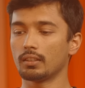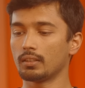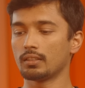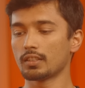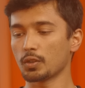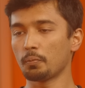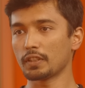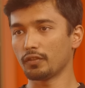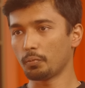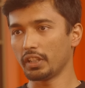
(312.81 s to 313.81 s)
this
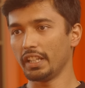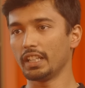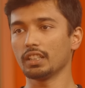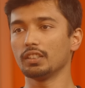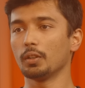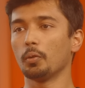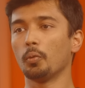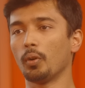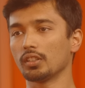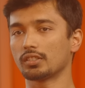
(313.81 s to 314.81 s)
Opus 4.8
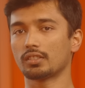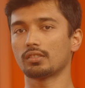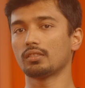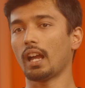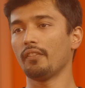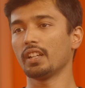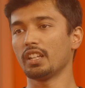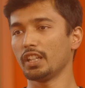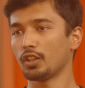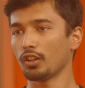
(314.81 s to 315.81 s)
was having a
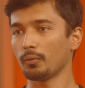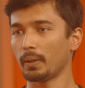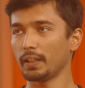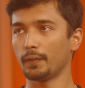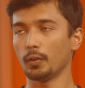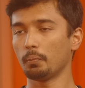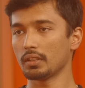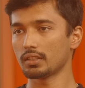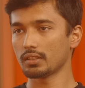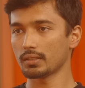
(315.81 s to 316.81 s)
recall by
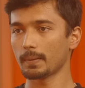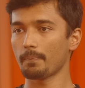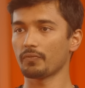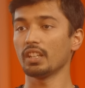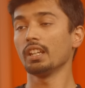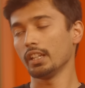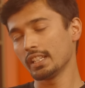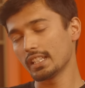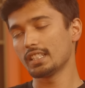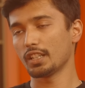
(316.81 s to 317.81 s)
4%,
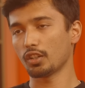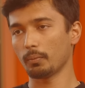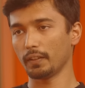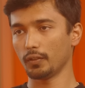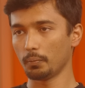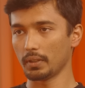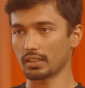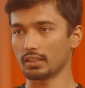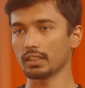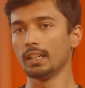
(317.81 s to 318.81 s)
increase in recall by
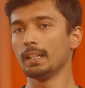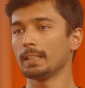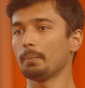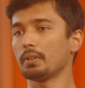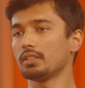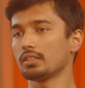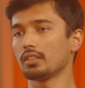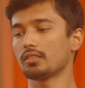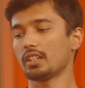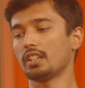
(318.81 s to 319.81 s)
4%. The
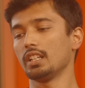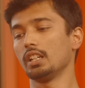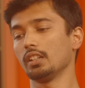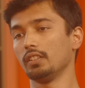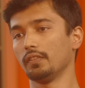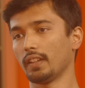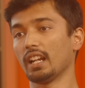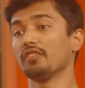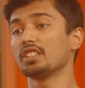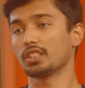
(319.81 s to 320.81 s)
precision stayed relatively
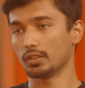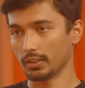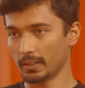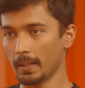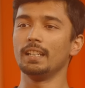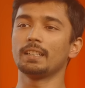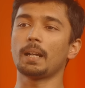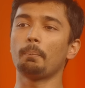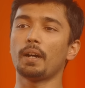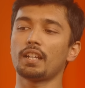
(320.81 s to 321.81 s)
flat, which is good. In
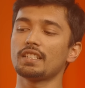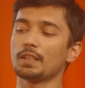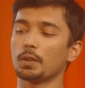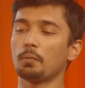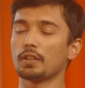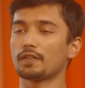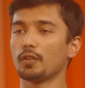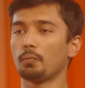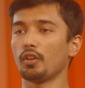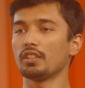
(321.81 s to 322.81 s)
comparison to Opus
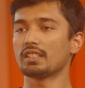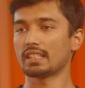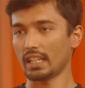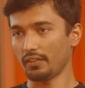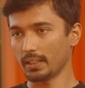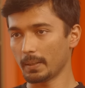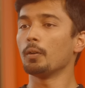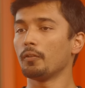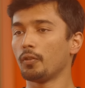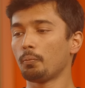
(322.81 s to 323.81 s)
4.7,
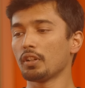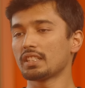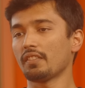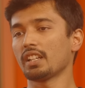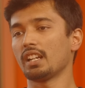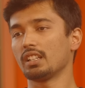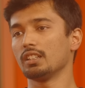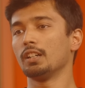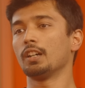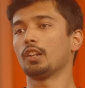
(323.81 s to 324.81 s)
4.7 had
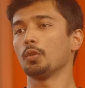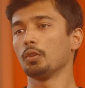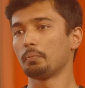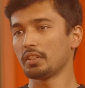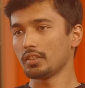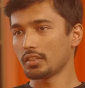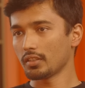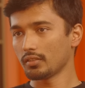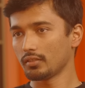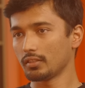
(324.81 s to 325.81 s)
a lower
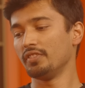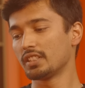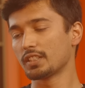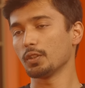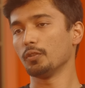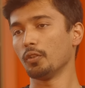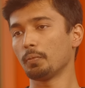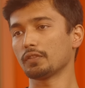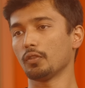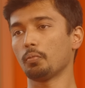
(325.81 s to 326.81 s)
precision, which
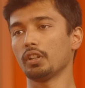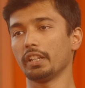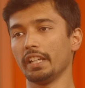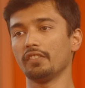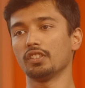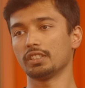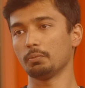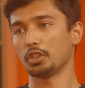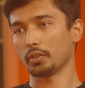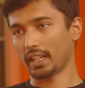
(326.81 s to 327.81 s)
Opus 4.8 was
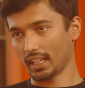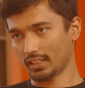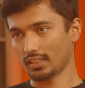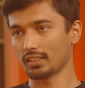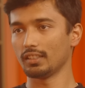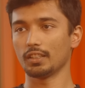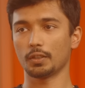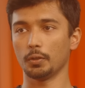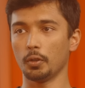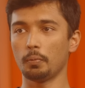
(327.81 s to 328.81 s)
able to catch.
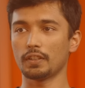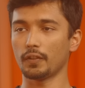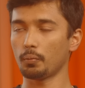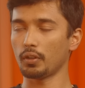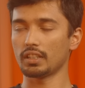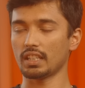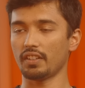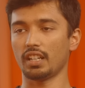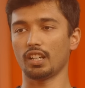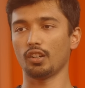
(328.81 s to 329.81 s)
So Opus
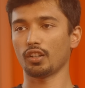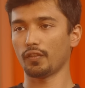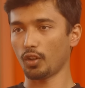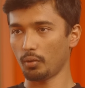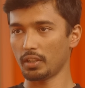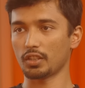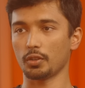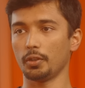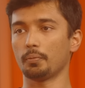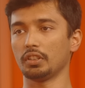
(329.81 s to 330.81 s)
4.7 had a lot of comments, so
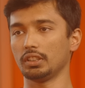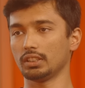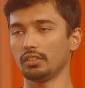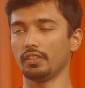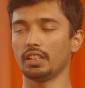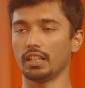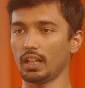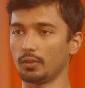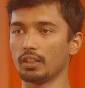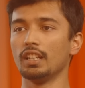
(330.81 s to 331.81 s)
your precision went
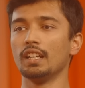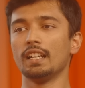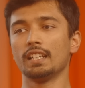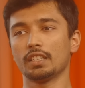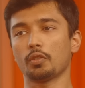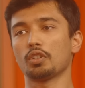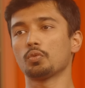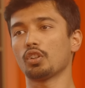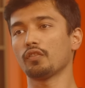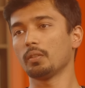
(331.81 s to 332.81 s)
down. That was
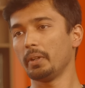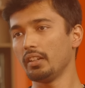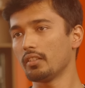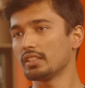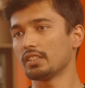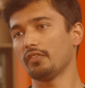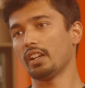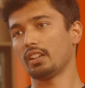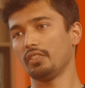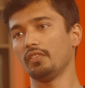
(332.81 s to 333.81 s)
one of the main reasons
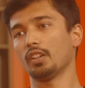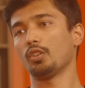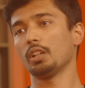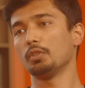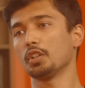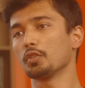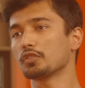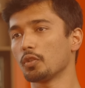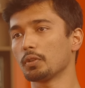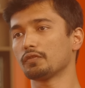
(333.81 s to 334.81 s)
where we were not able to
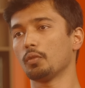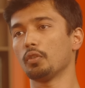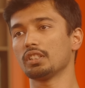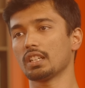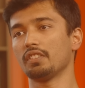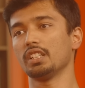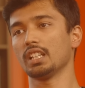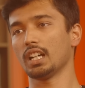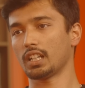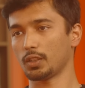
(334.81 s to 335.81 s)
use Opus 4.7 in
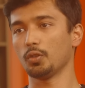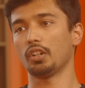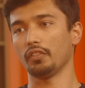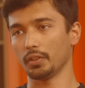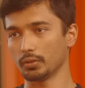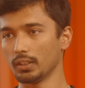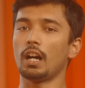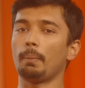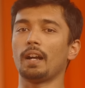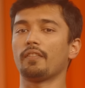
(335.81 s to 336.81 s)
our code review,
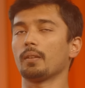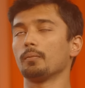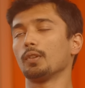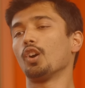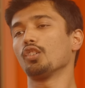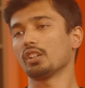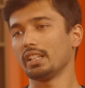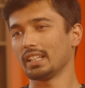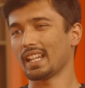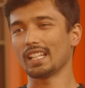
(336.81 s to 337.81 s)
apart from
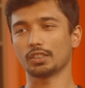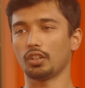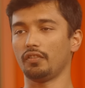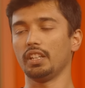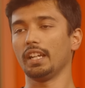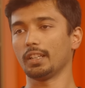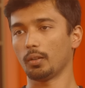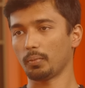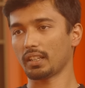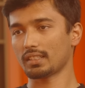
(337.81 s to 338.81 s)
long-running tasks or very high
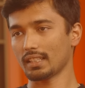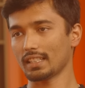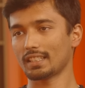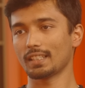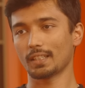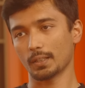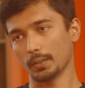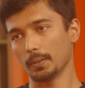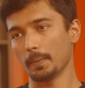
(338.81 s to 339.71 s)
complex tasks. So